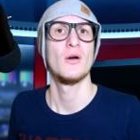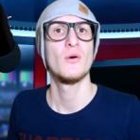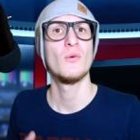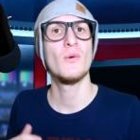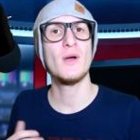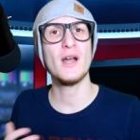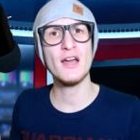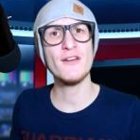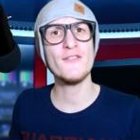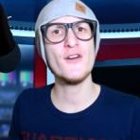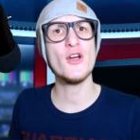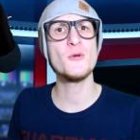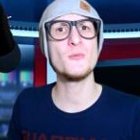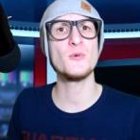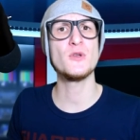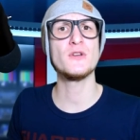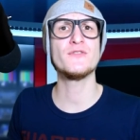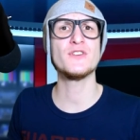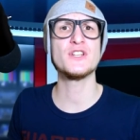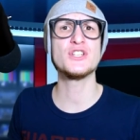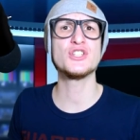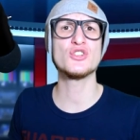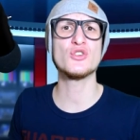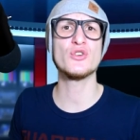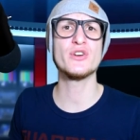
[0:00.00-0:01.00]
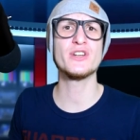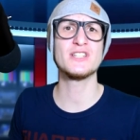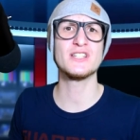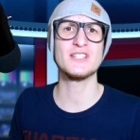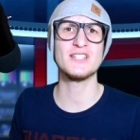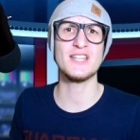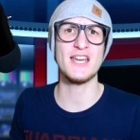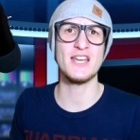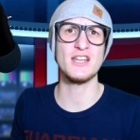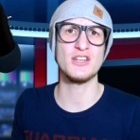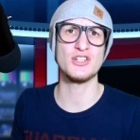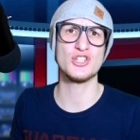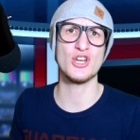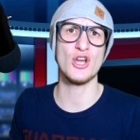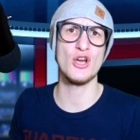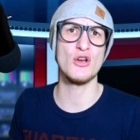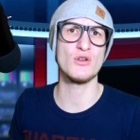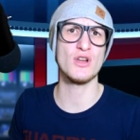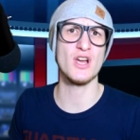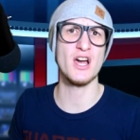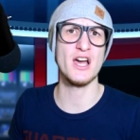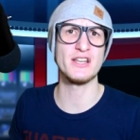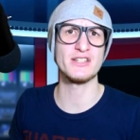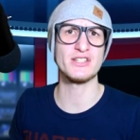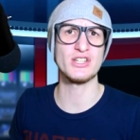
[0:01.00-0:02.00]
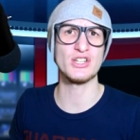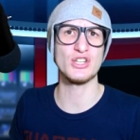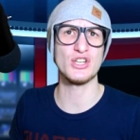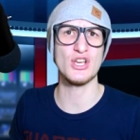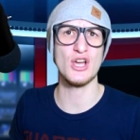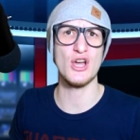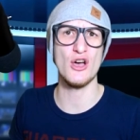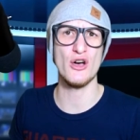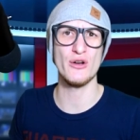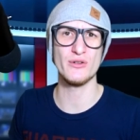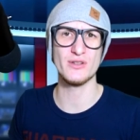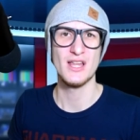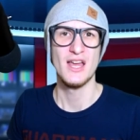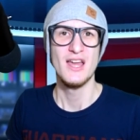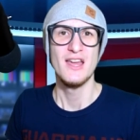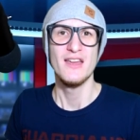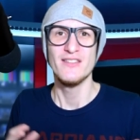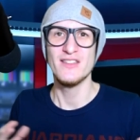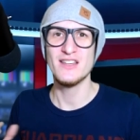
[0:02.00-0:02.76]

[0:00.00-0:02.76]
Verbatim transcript: Well, I hope you've enjoyed today's show, guys and girls.